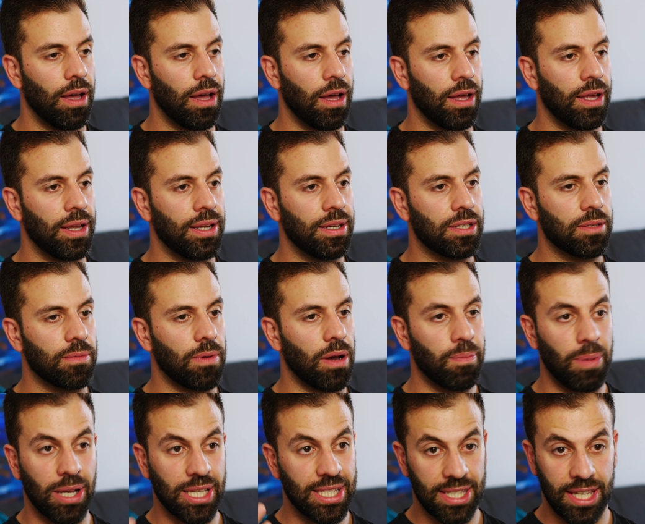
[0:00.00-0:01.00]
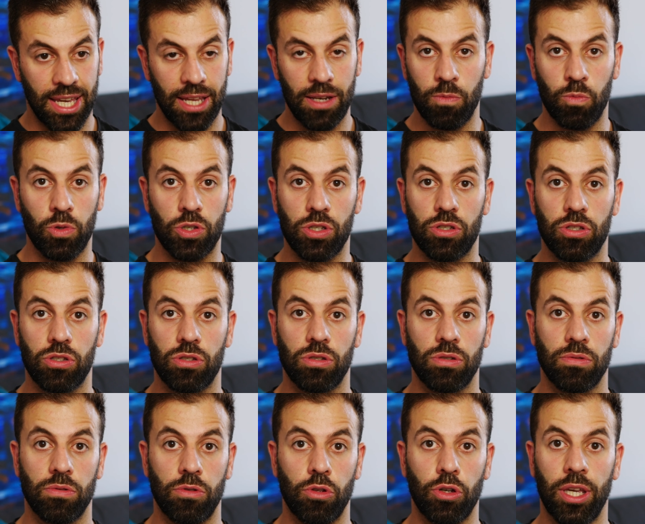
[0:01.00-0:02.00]
And my skin
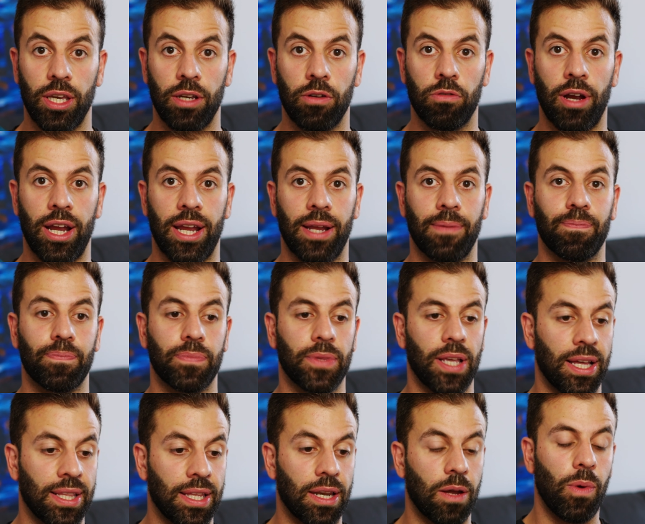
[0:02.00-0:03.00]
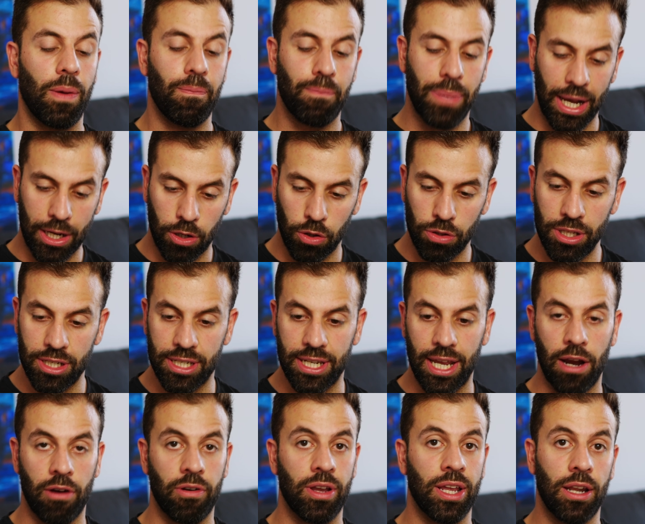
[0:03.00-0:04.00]
was looking great. And then I went back on the
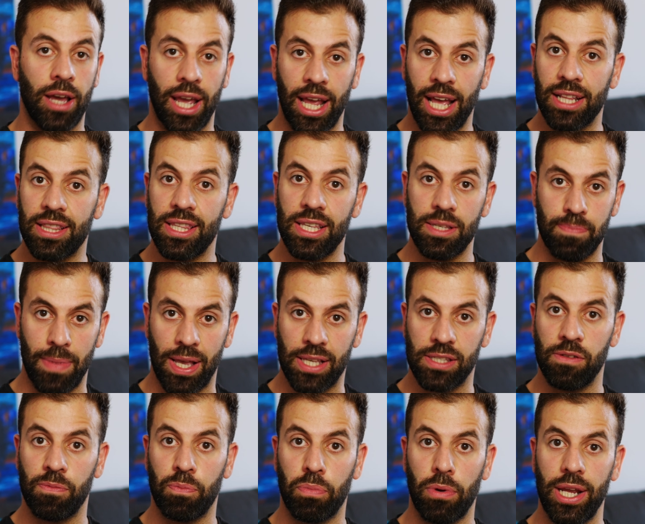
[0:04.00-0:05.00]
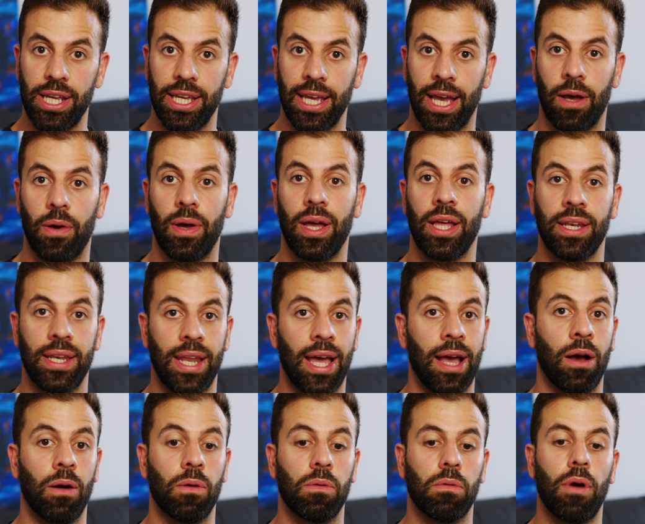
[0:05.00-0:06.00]
dairy and I had this massive breakout. And
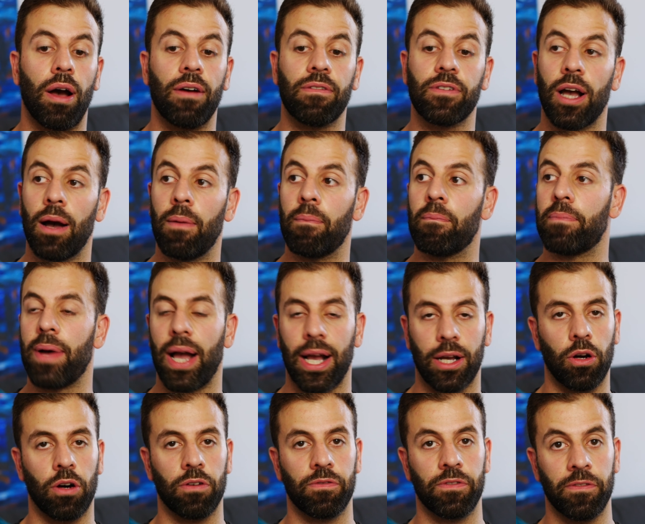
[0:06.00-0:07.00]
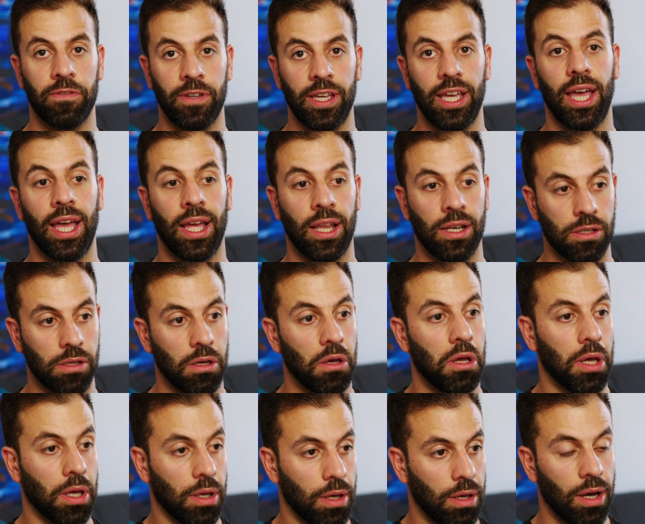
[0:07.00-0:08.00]
now I've come back off of it and
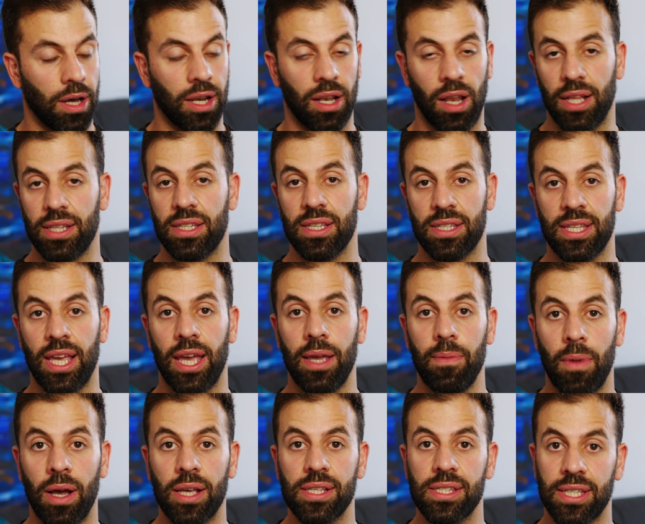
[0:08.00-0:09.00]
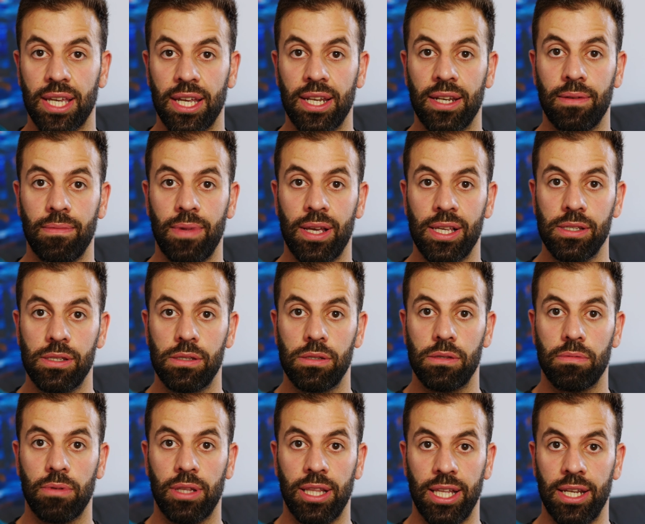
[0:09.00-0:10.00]
I'd like to say my skin
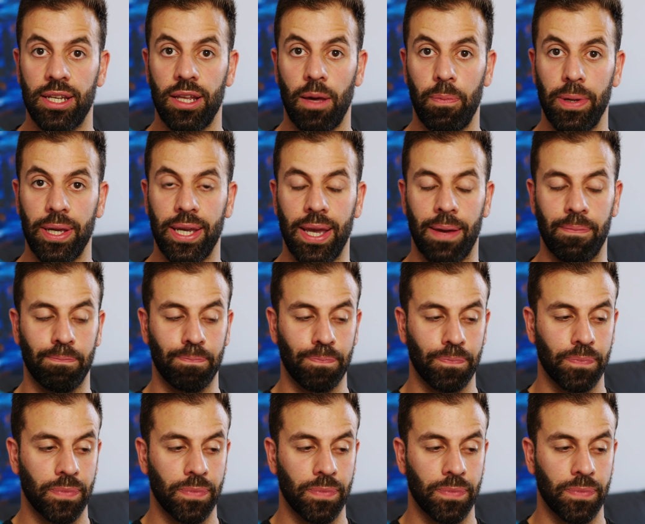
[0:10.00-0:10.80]
has cleared up again.